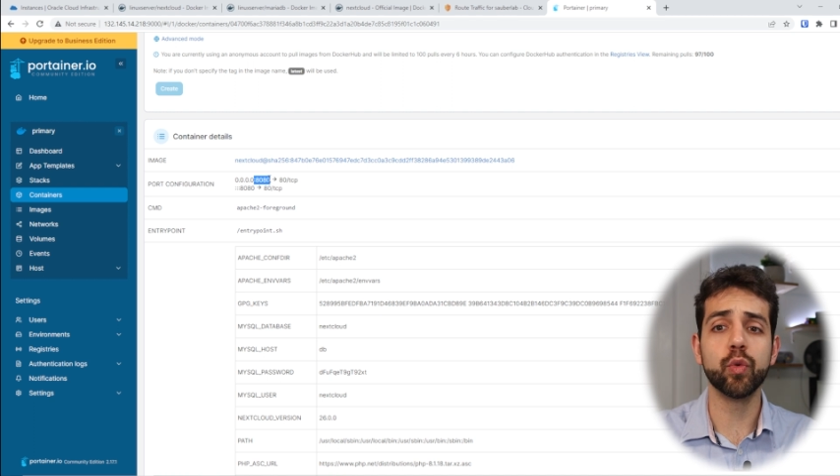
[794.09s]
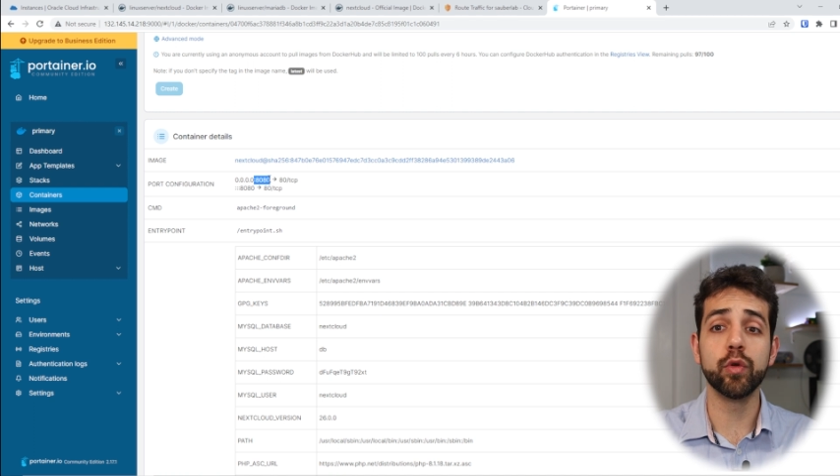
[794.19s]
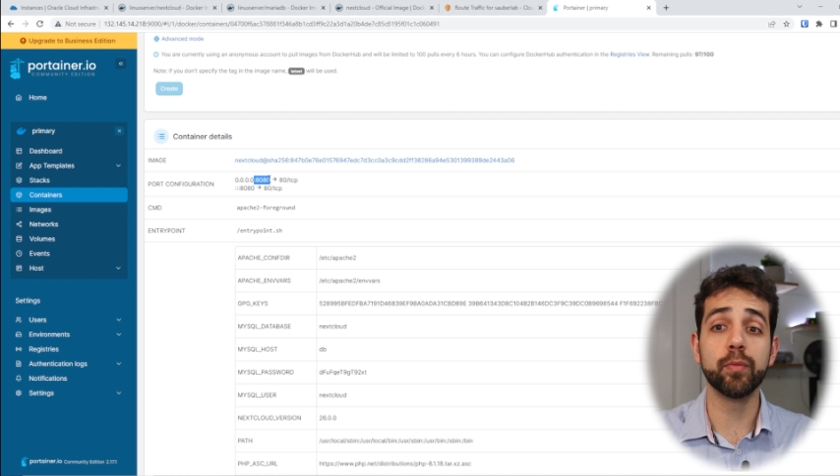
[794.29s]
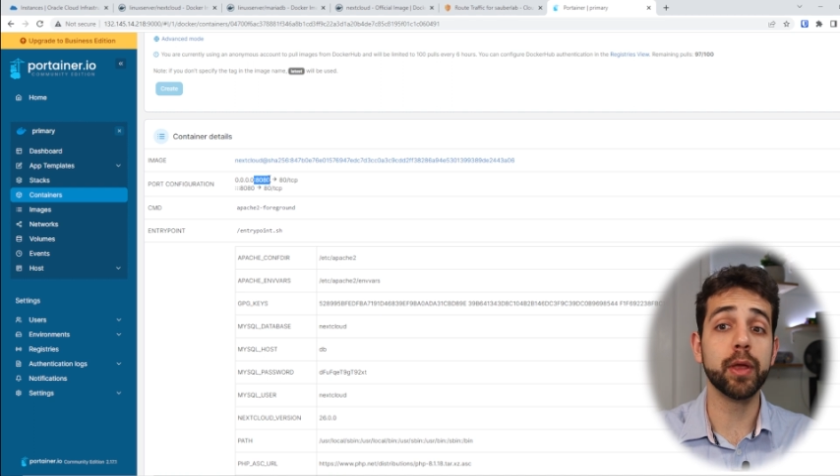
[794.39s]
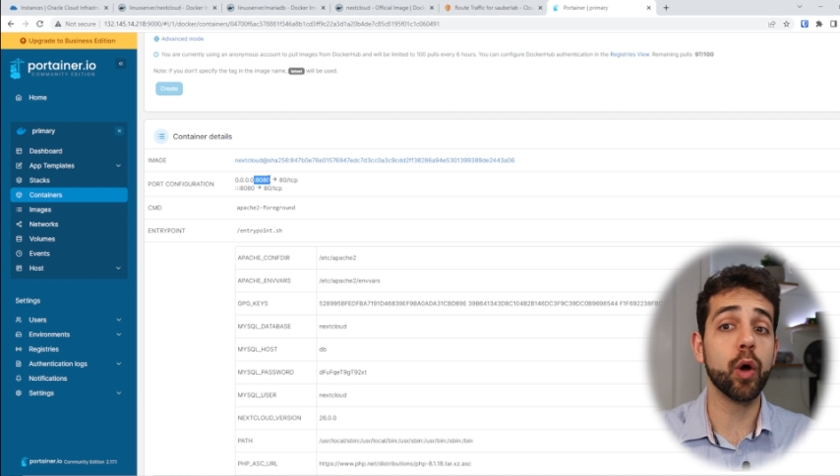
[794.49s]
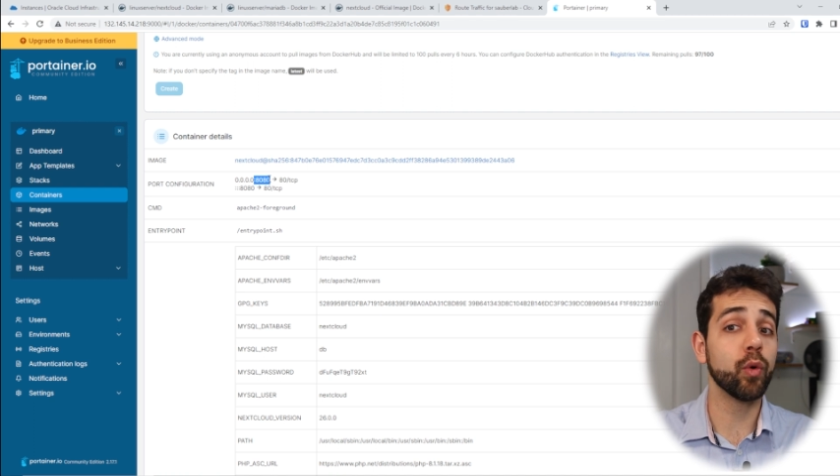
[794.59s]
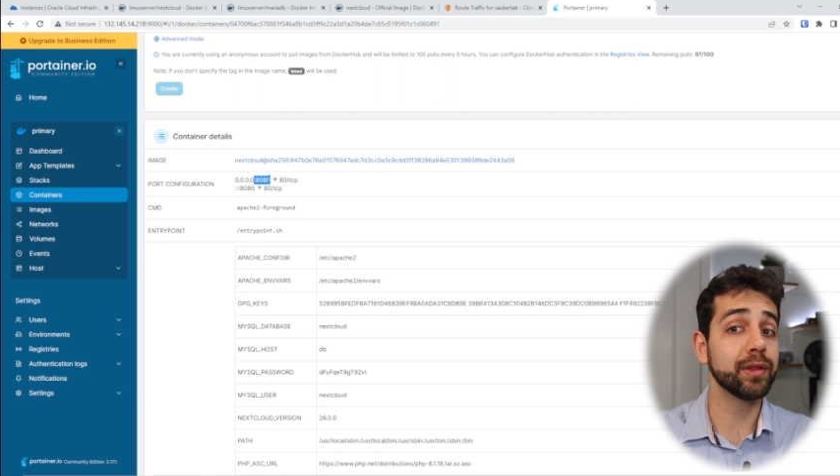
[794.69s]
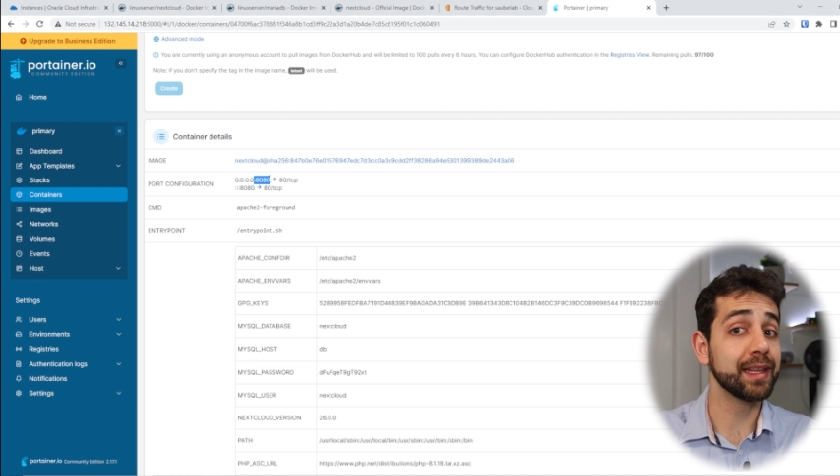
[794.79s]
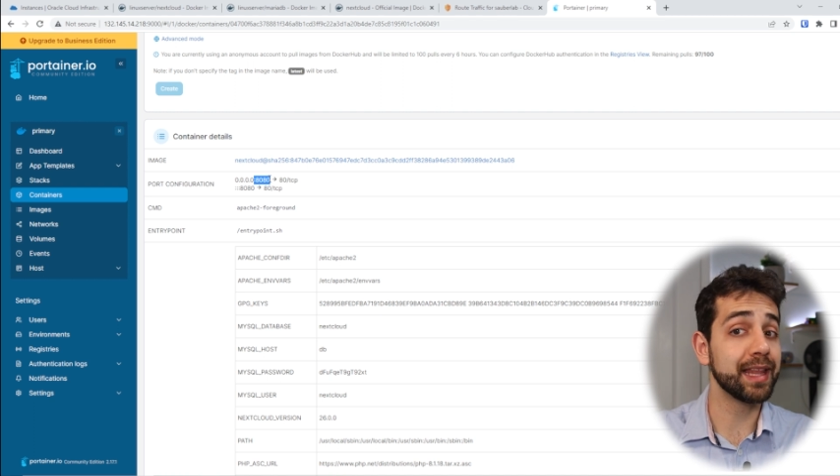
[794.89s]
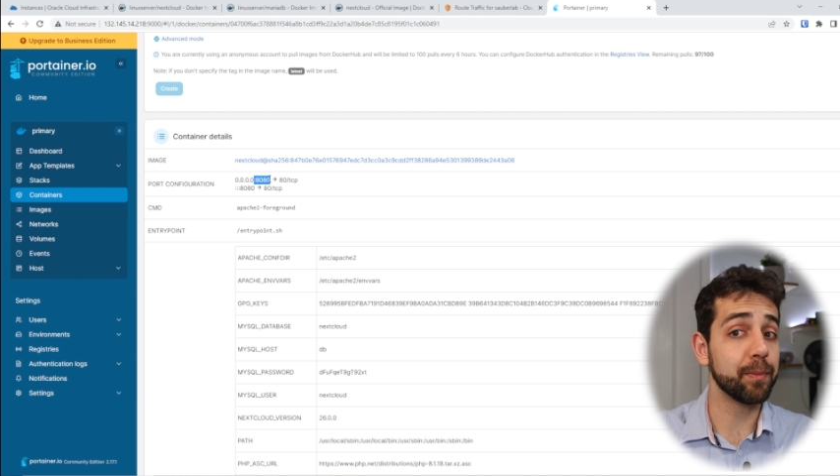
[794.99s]
will be
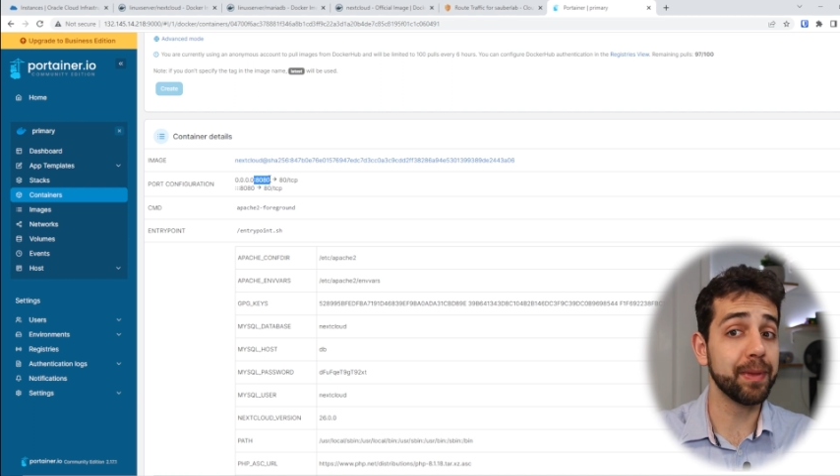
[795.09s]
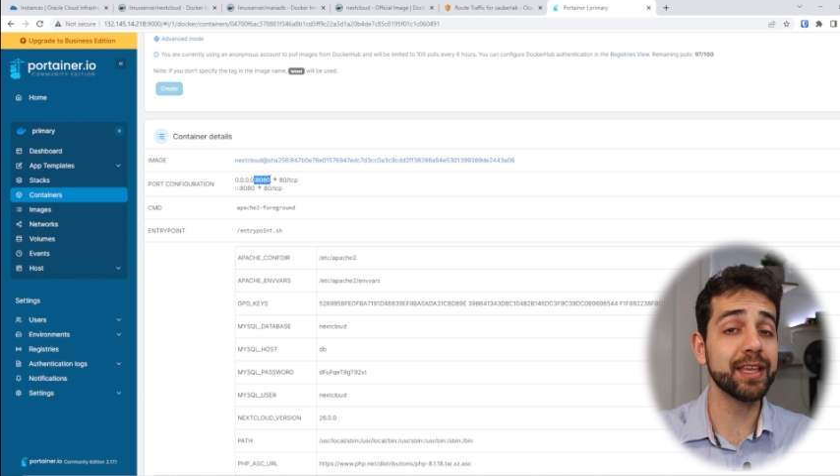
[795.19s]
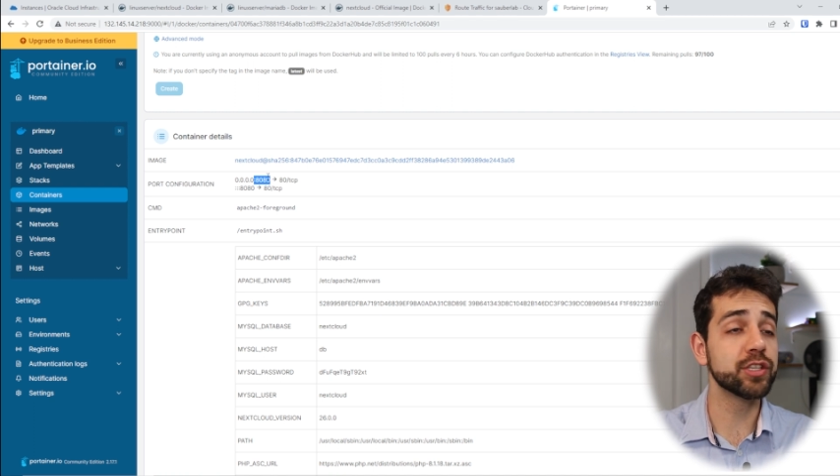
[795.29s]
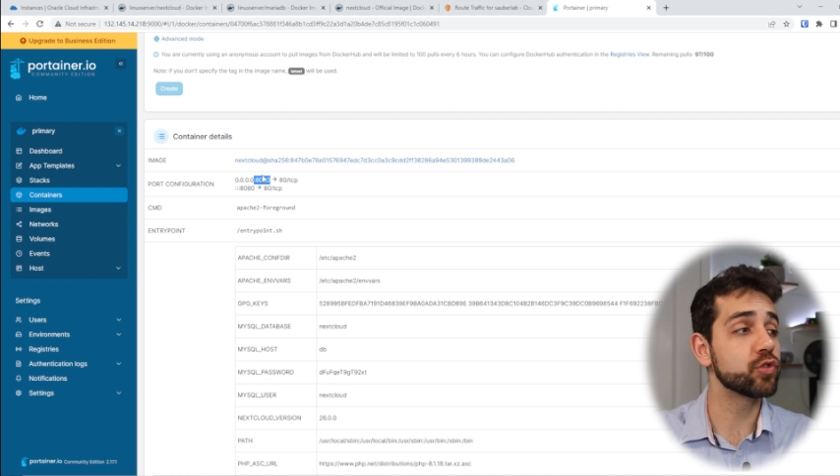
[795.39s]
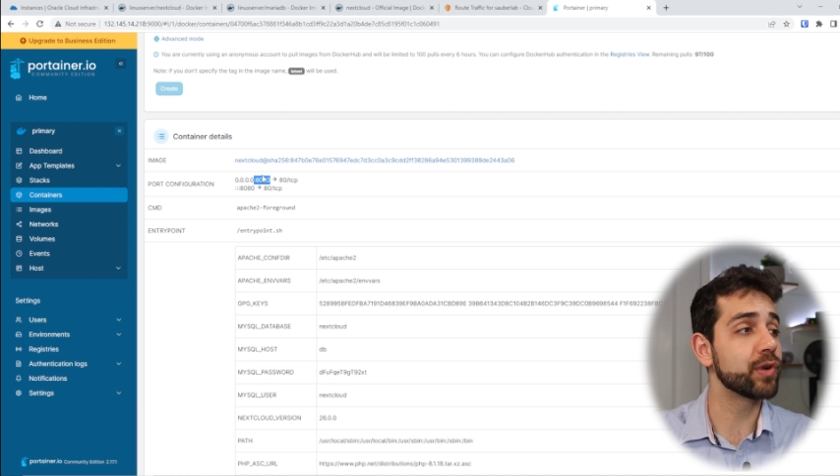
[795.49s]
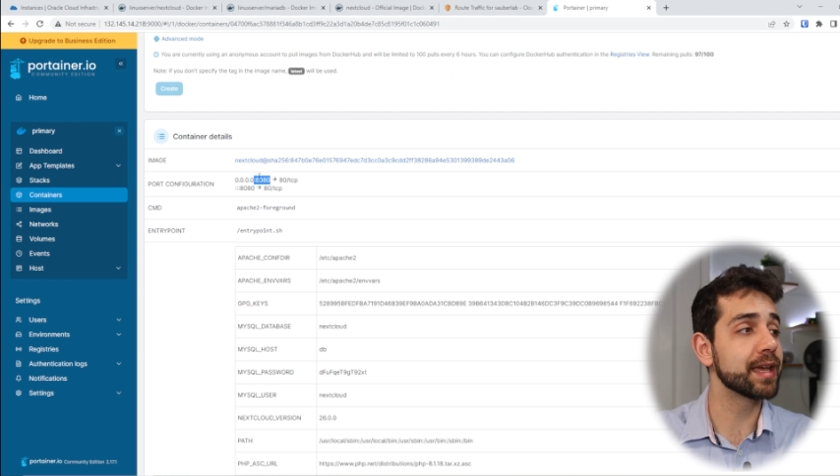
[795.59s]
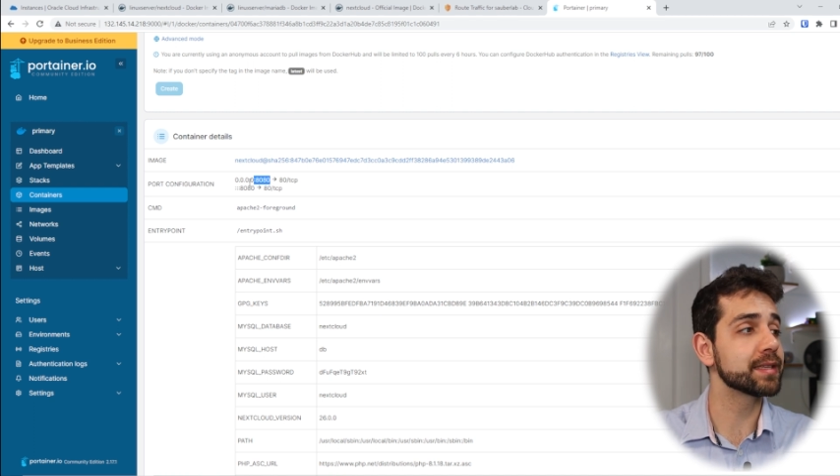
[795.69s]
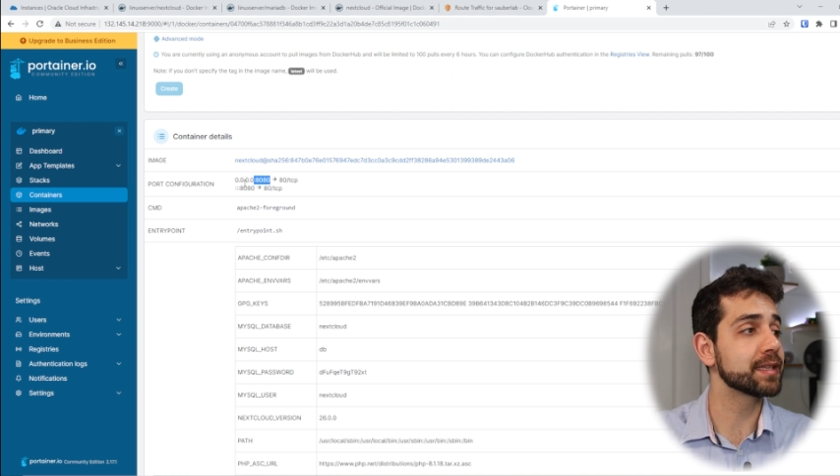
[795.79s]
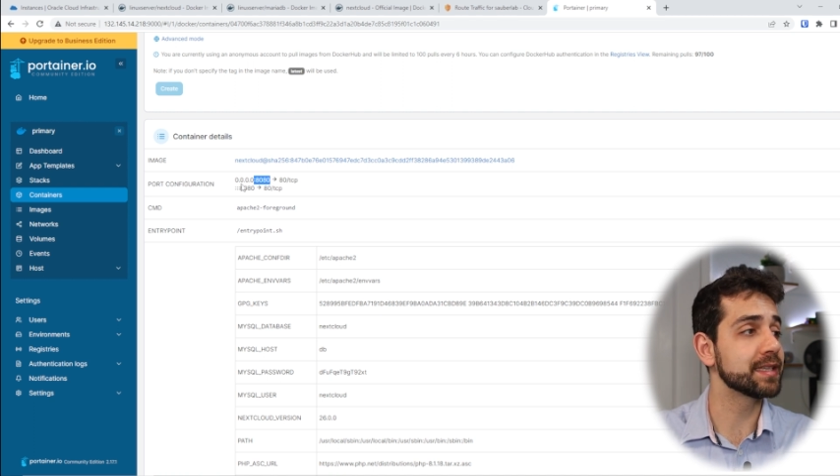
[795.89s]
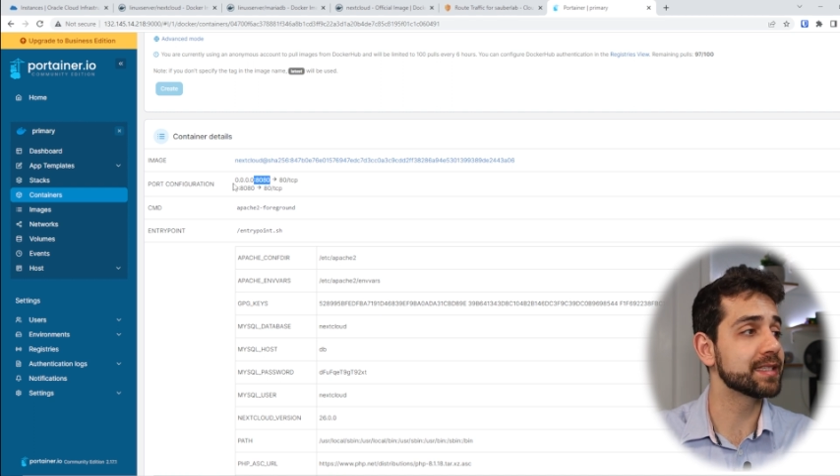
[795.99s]
only the IP
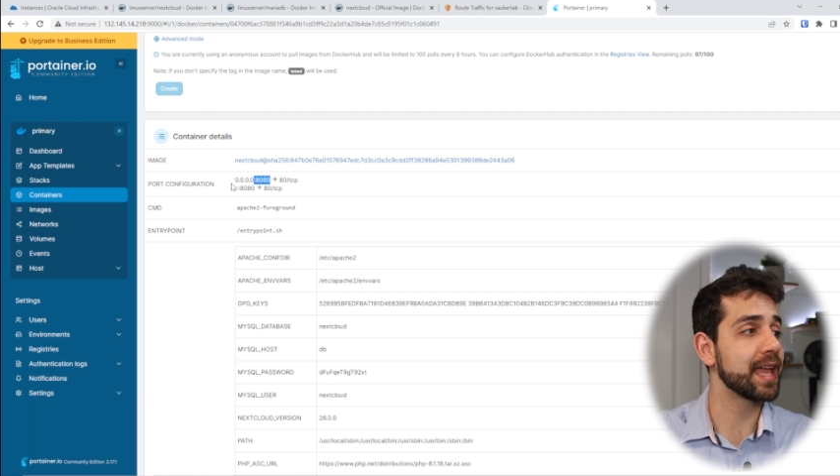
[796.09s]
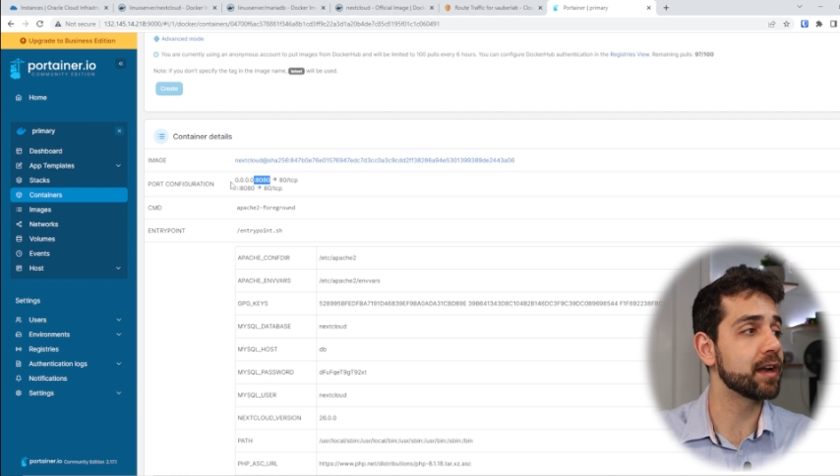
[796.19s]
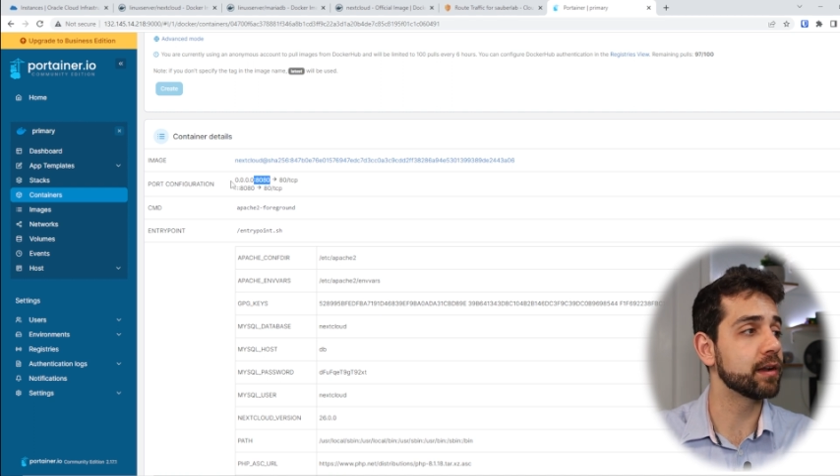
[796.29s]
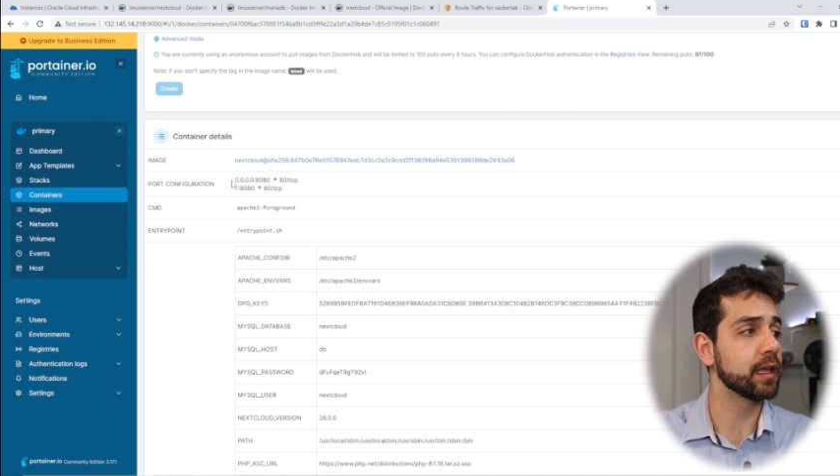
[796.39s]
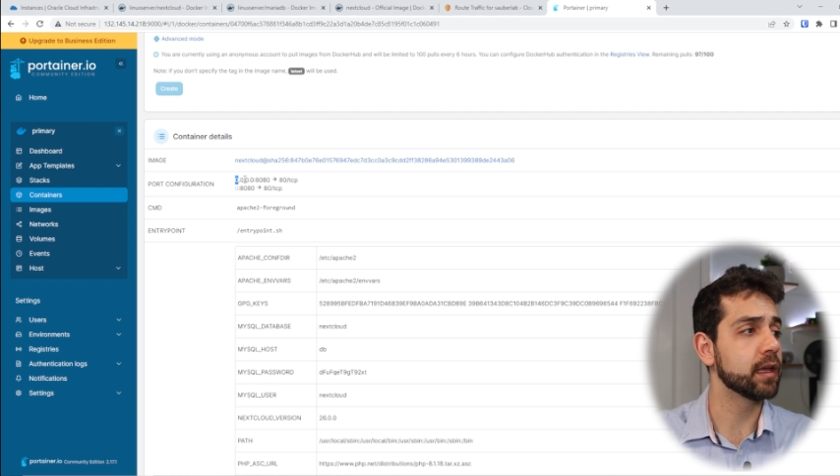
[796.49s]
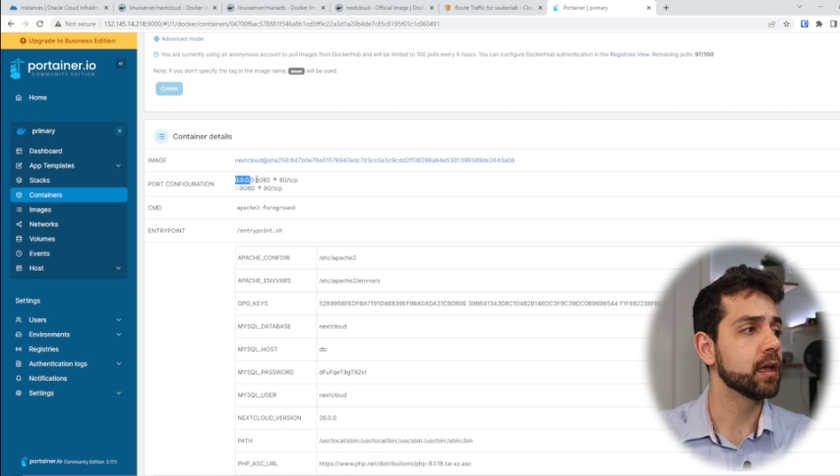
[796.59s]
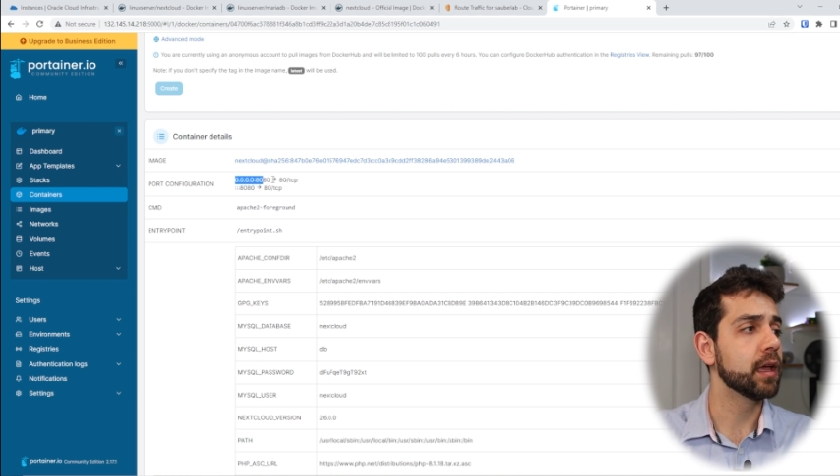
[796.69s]
address externally.